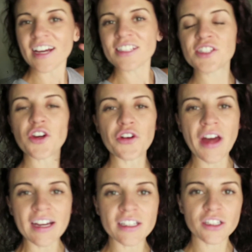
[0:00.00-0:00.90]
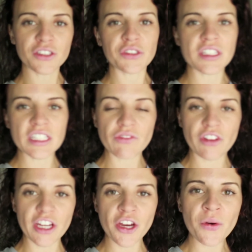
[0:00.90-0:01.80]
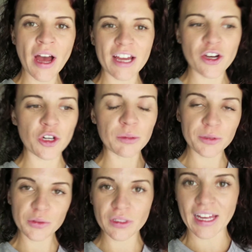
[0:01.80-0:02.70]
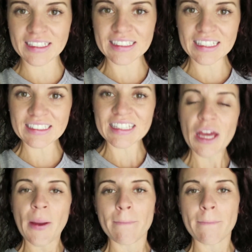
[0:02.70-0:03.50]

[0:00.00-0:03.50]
guys, so that concludes this video. I hope you liked it.